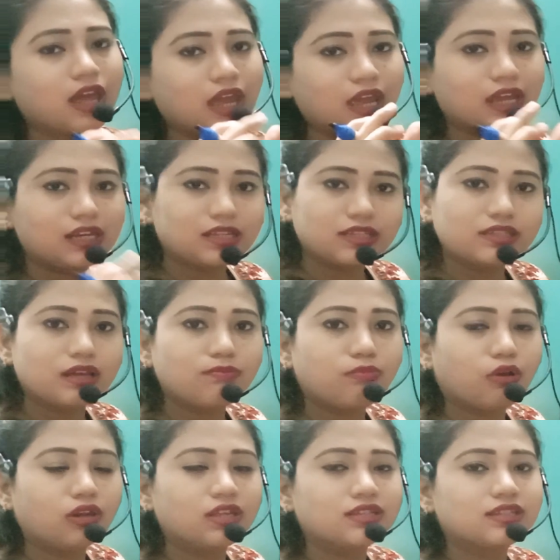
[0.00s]
it is a
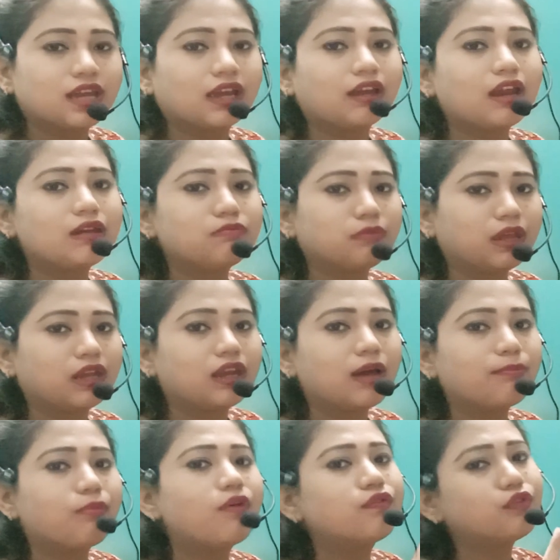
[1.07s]
polysaccharide made
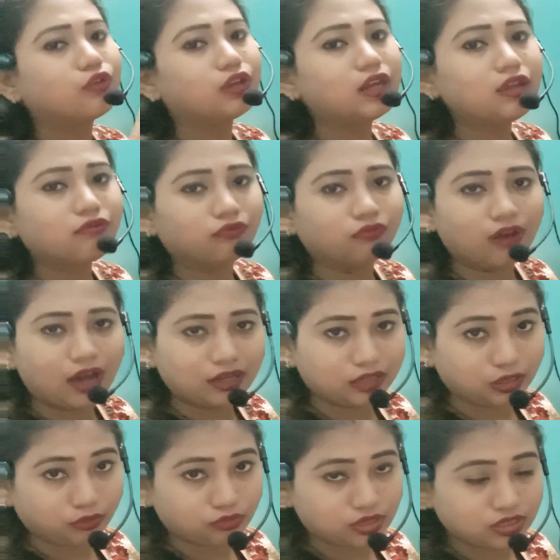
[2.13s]
up of only one
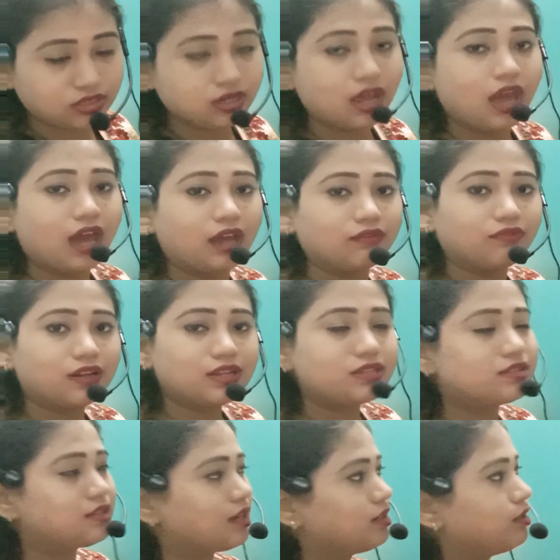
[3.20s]
unit. And what
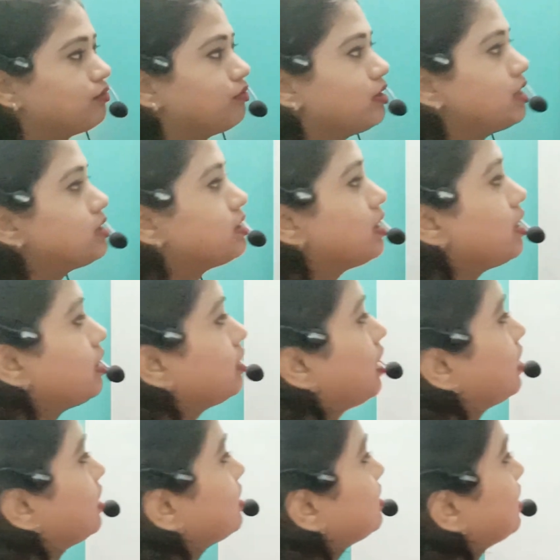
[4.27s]
is that unit?
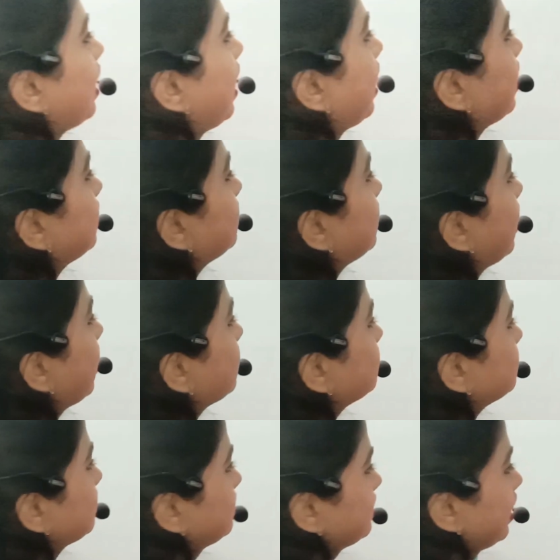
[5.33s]
That is
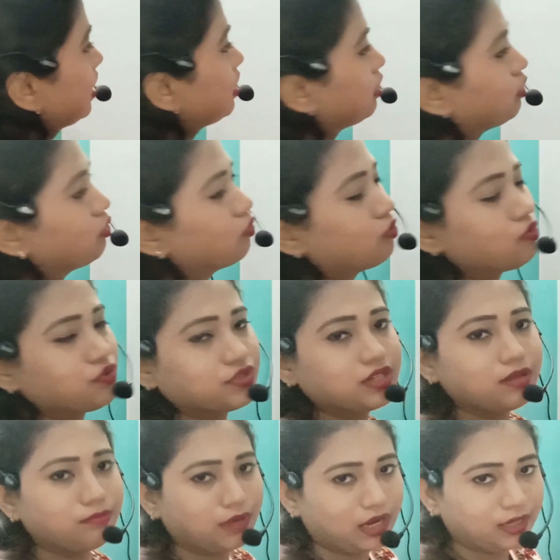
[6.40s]
N-acetyl
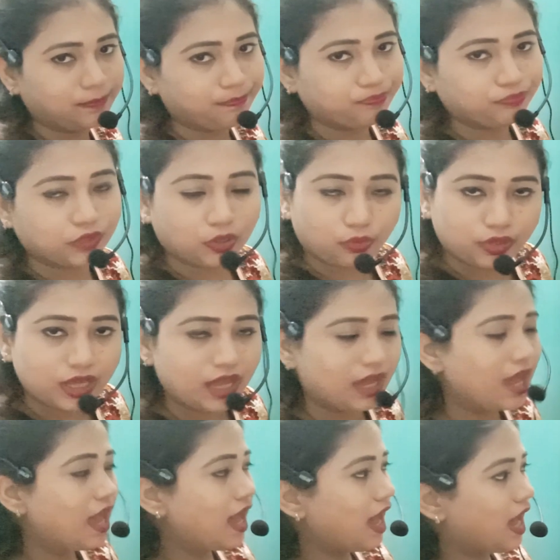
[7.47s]
glucosamine.
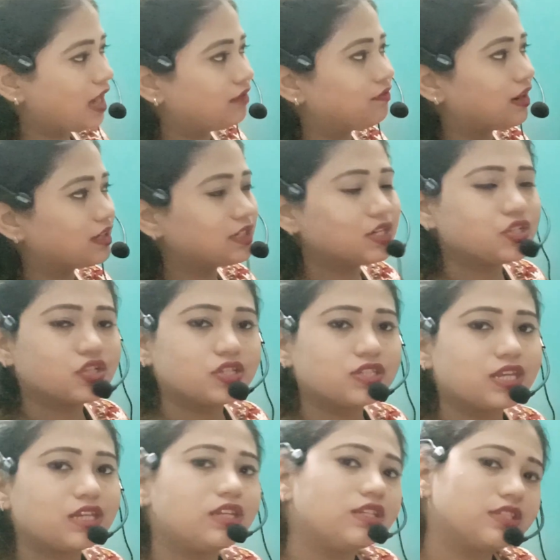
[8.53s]
Okay, advantages
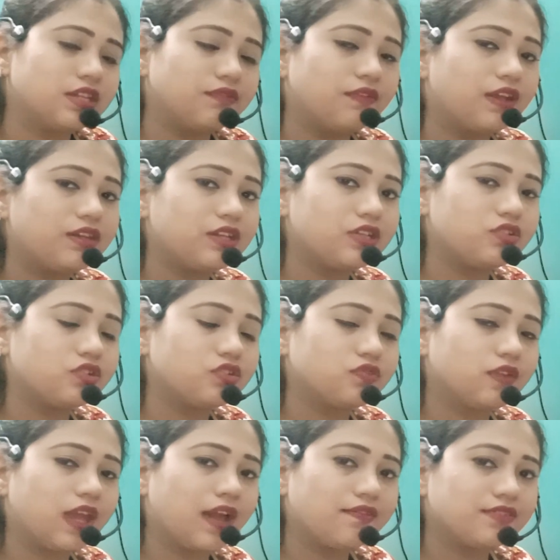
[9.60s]
and disadvantages
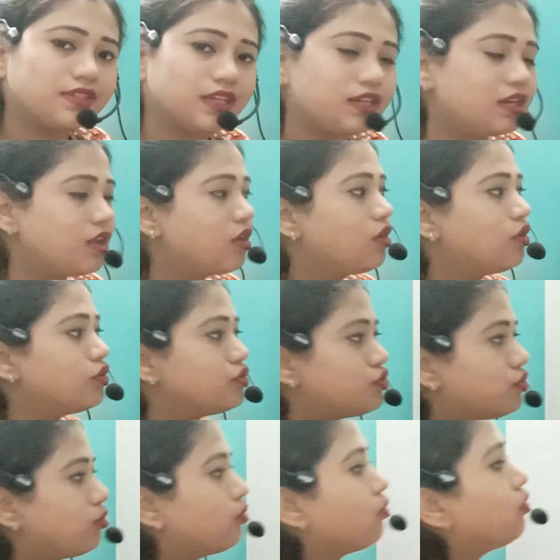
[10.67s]
we have seen.
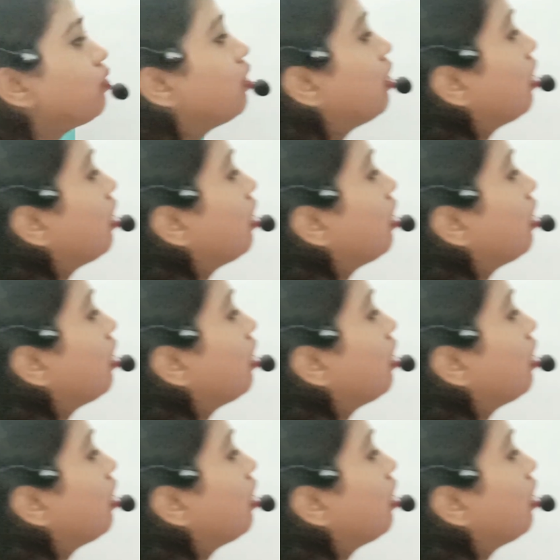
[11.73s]
To